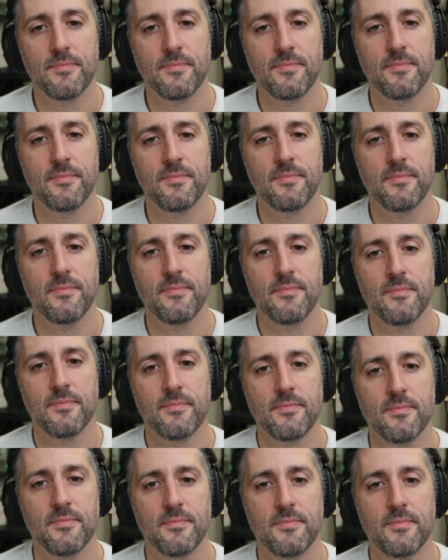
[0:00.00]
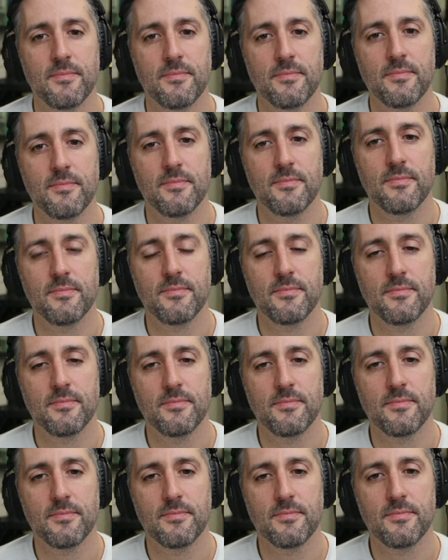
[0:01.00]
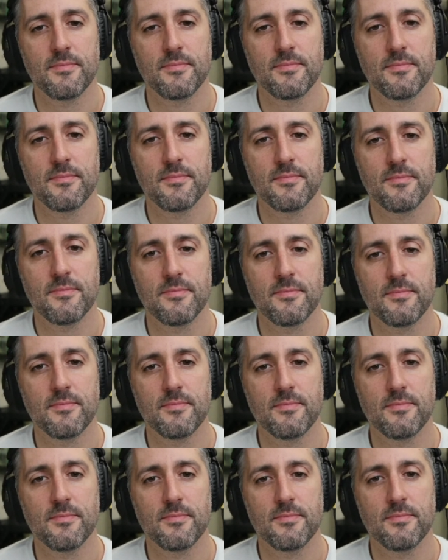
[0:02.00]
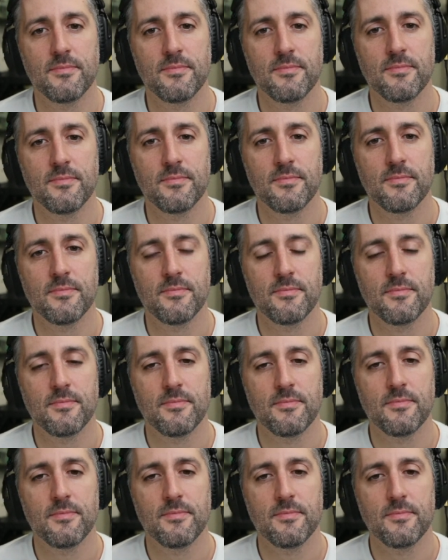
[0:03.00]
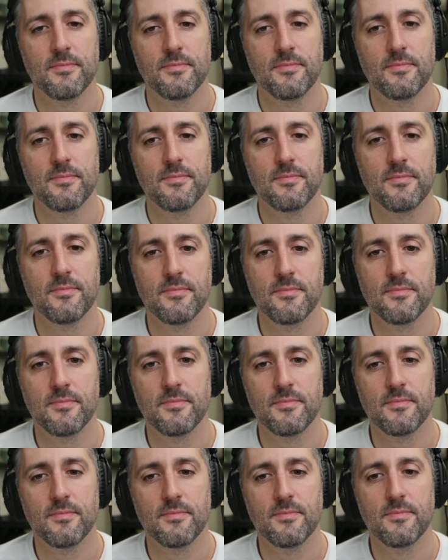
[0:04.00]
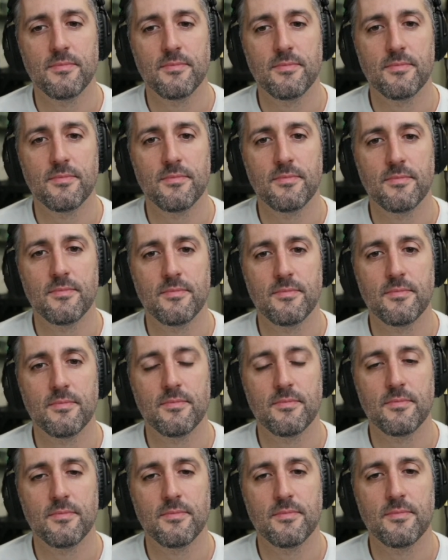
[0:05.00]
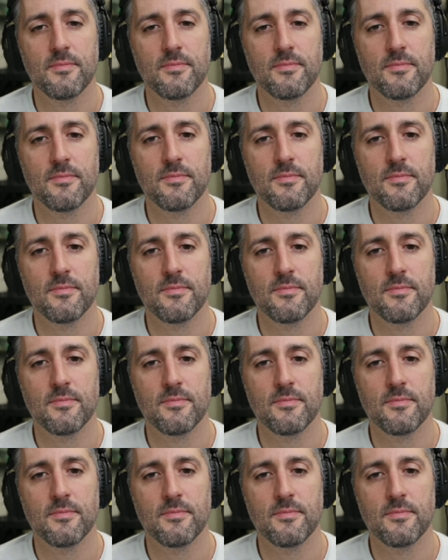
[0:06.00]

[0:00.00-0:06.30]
This person isn't speaking.